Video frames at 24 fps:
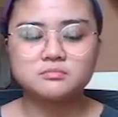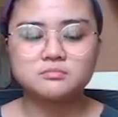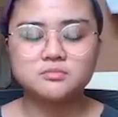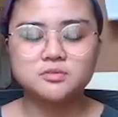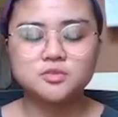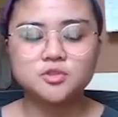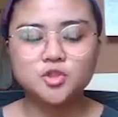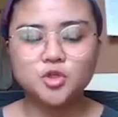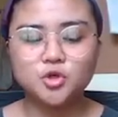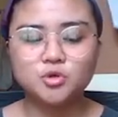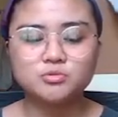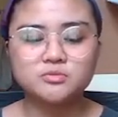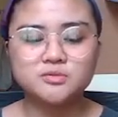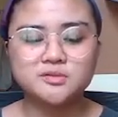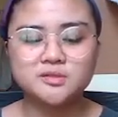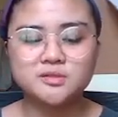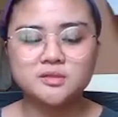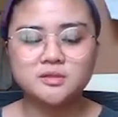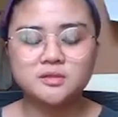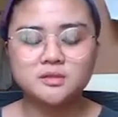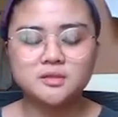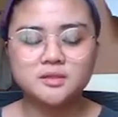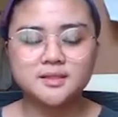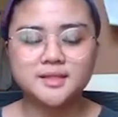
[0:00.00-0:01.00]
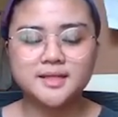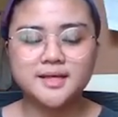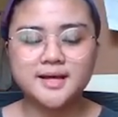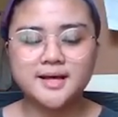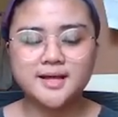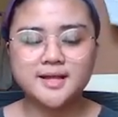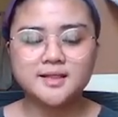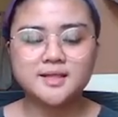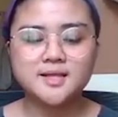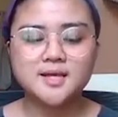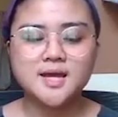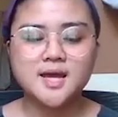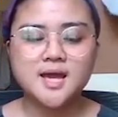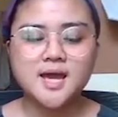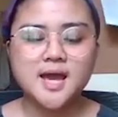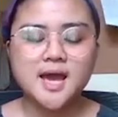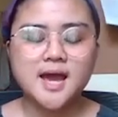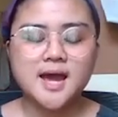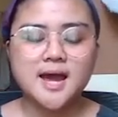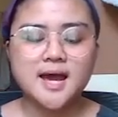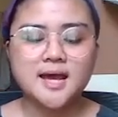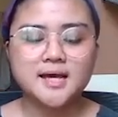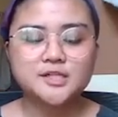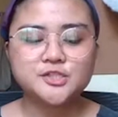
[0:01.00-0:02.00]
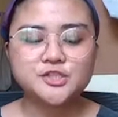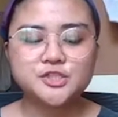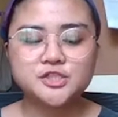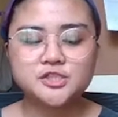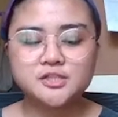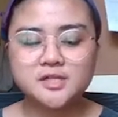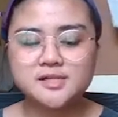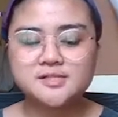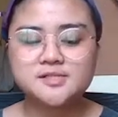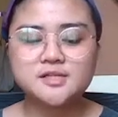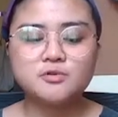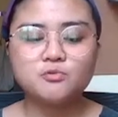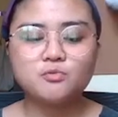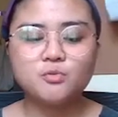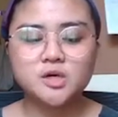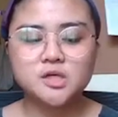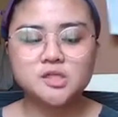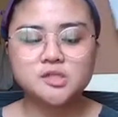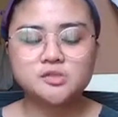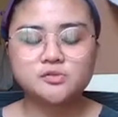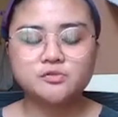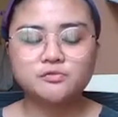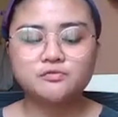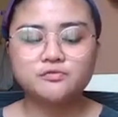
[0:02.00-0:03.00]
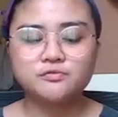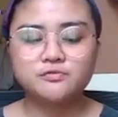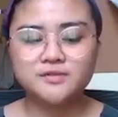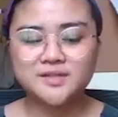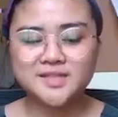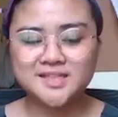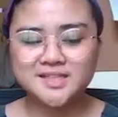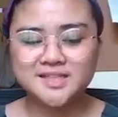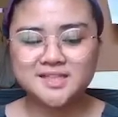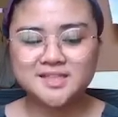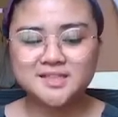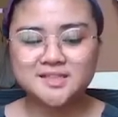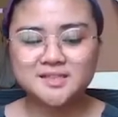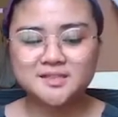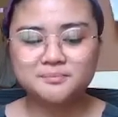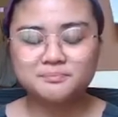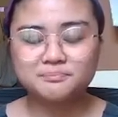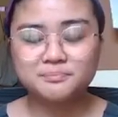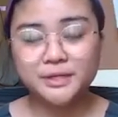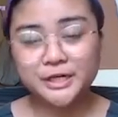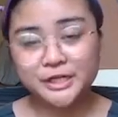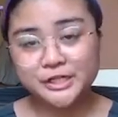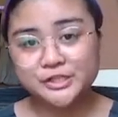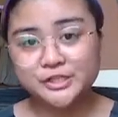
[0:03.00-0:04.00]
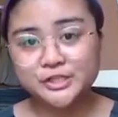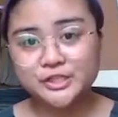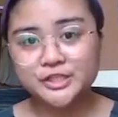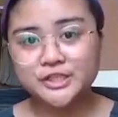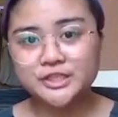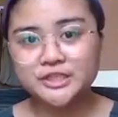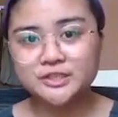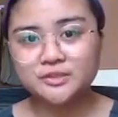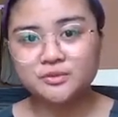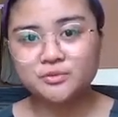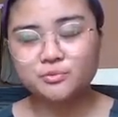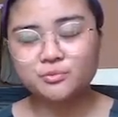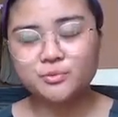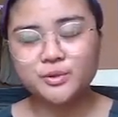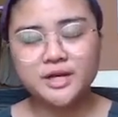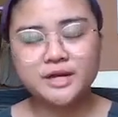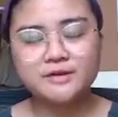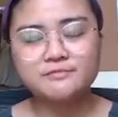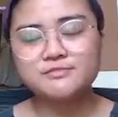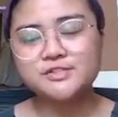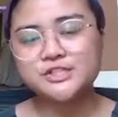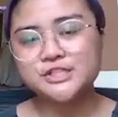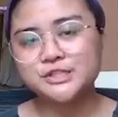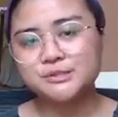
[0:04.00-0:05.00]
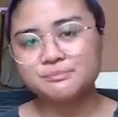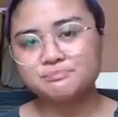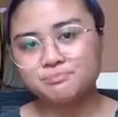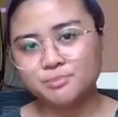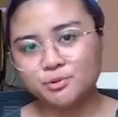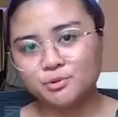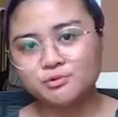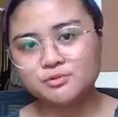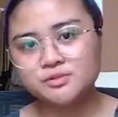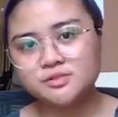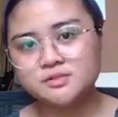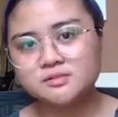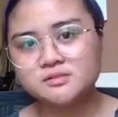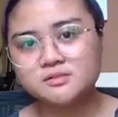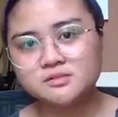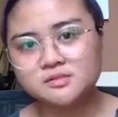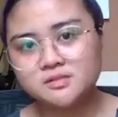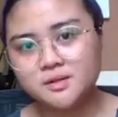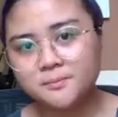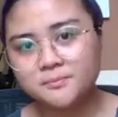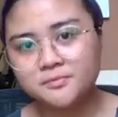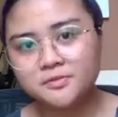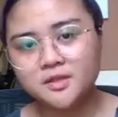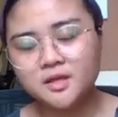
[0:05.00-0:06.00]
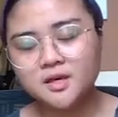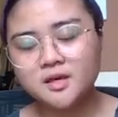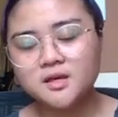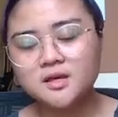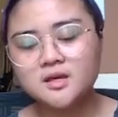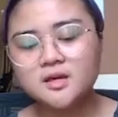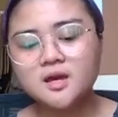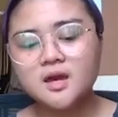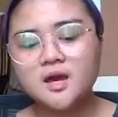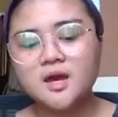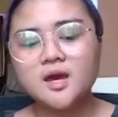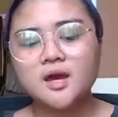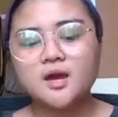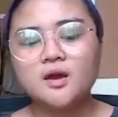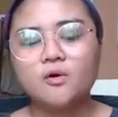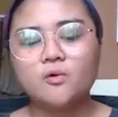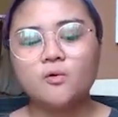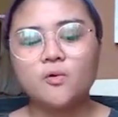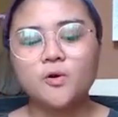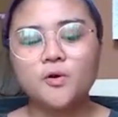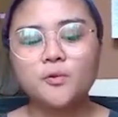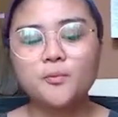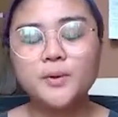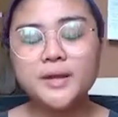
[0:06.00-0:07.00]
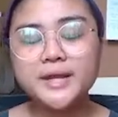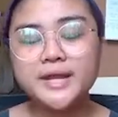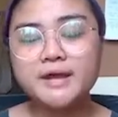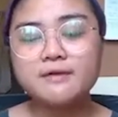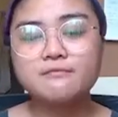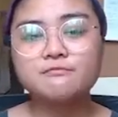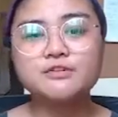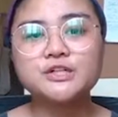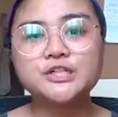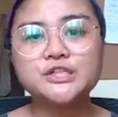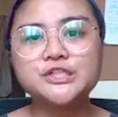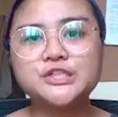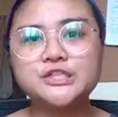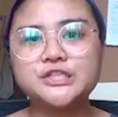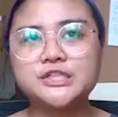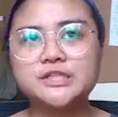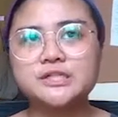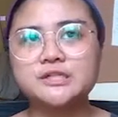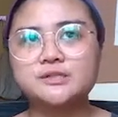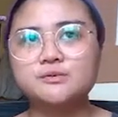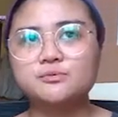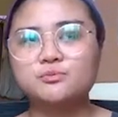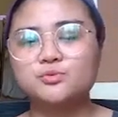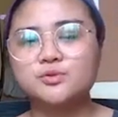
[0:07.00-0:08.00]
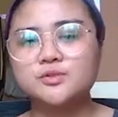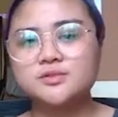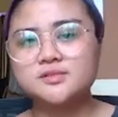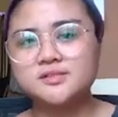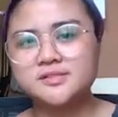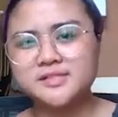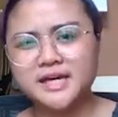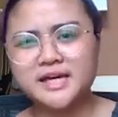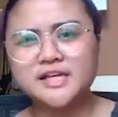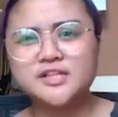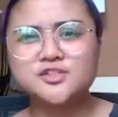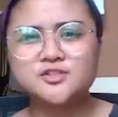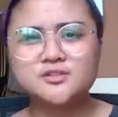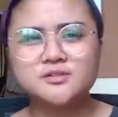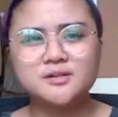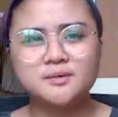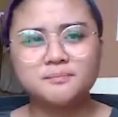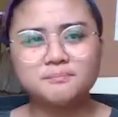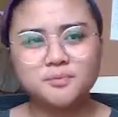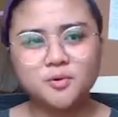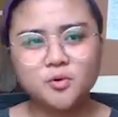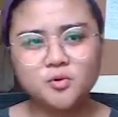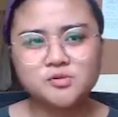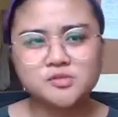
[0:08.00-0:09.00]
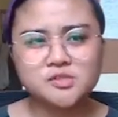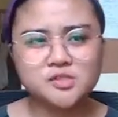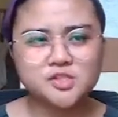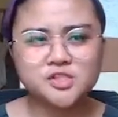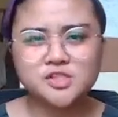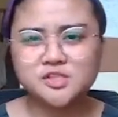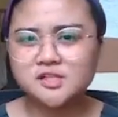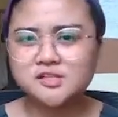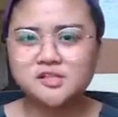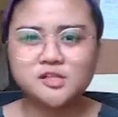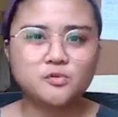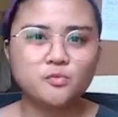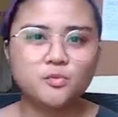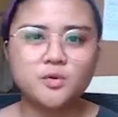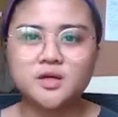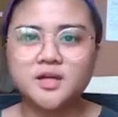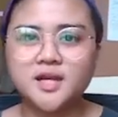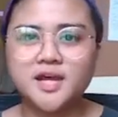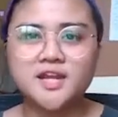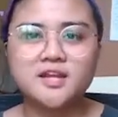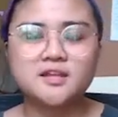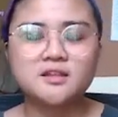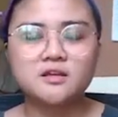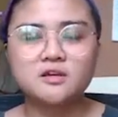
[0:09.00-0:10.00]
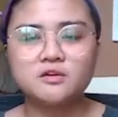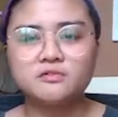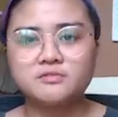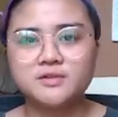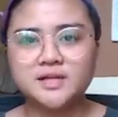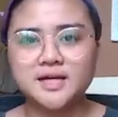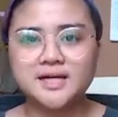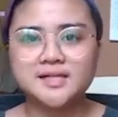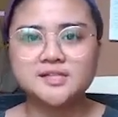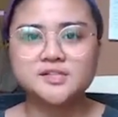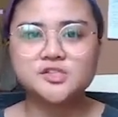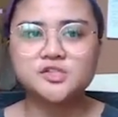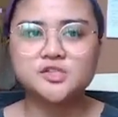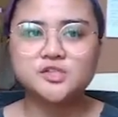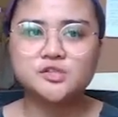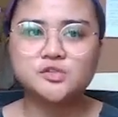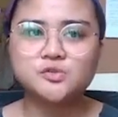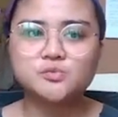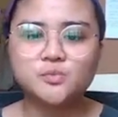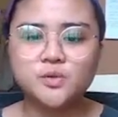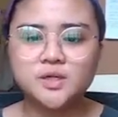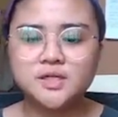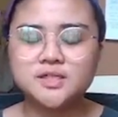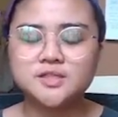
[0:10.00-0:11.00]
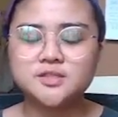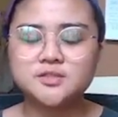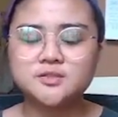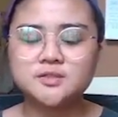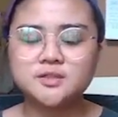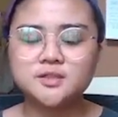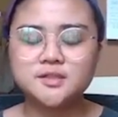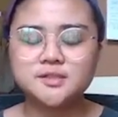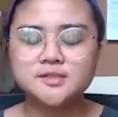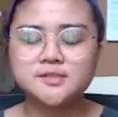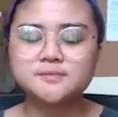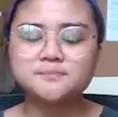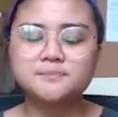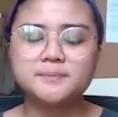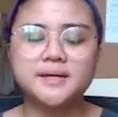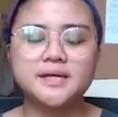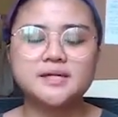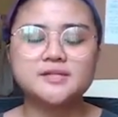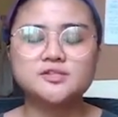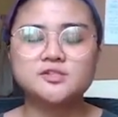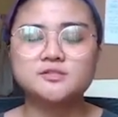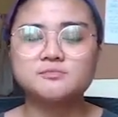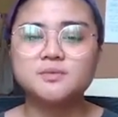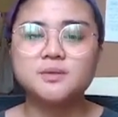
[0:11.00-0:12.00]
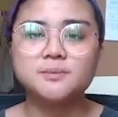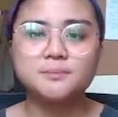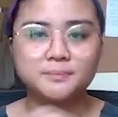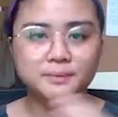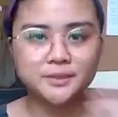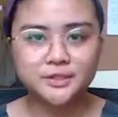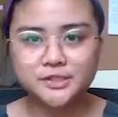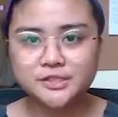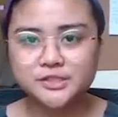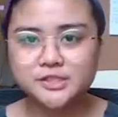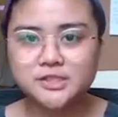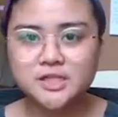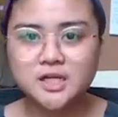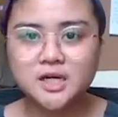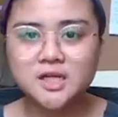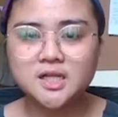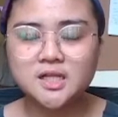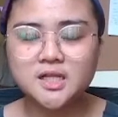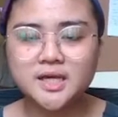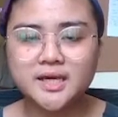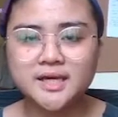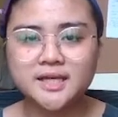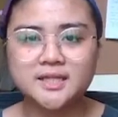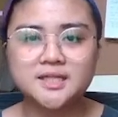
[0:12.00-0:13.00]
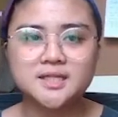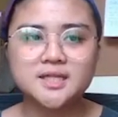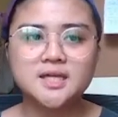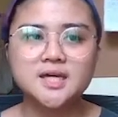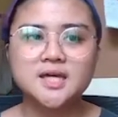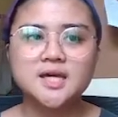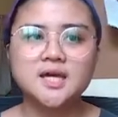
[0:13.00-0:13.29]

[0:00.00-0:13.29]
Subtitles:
note that she doesn't want to feel pressured whenever she posts something or whenever she would schedule a post. She doesn't want anything of that. She just wanted her space to be personal, and